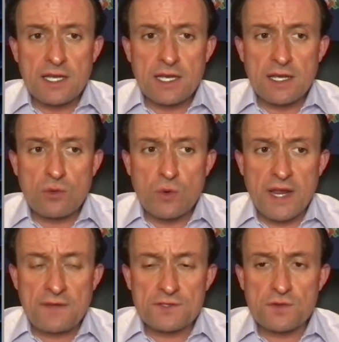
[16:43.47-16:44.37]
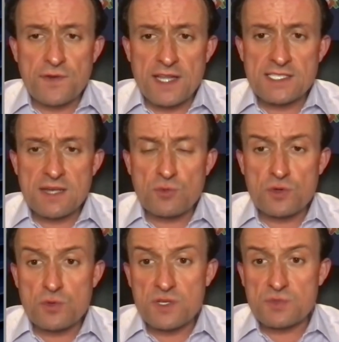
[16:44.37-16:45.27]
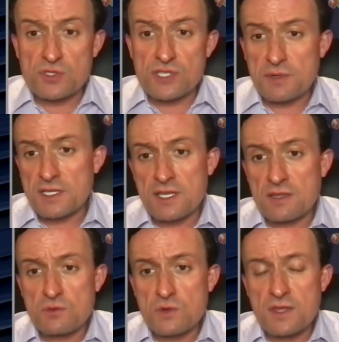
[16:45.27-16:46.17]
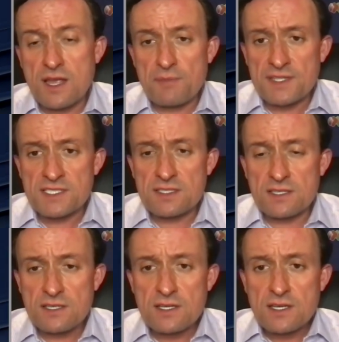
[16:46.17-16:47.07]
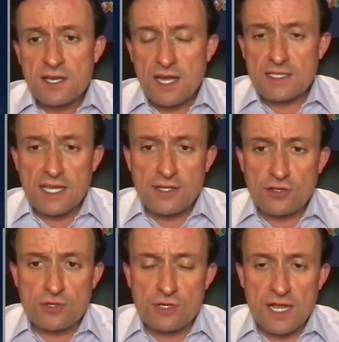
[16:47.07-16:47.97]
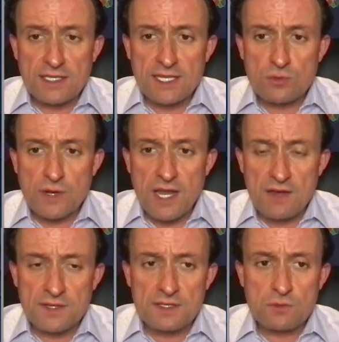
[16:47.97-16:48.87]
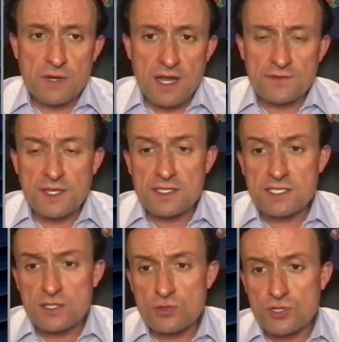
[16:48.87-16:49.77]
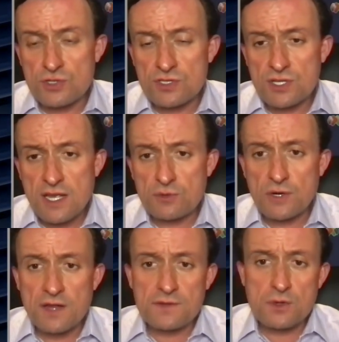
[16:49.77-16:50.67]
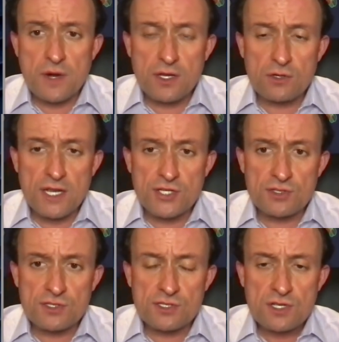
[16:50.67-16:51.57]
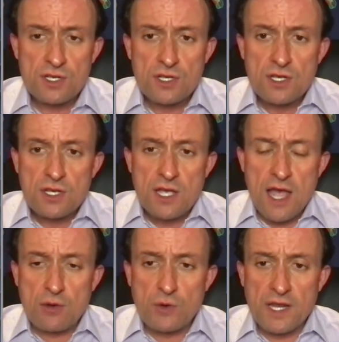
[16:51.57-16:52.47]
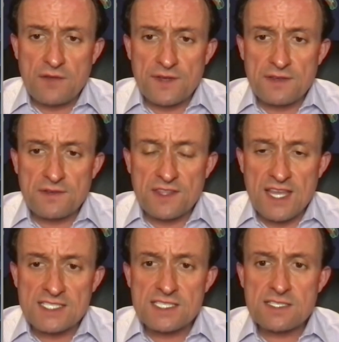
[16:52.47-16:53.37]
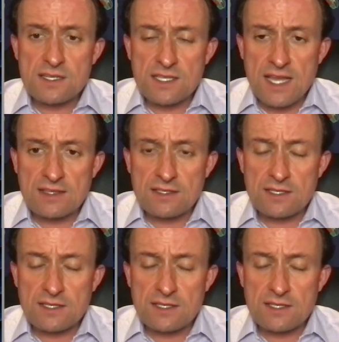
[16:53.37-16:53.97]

we have to face them with responsibility and with capacity. And I underline that we have it. We have the institutions and we have the regulations, and we have evidence that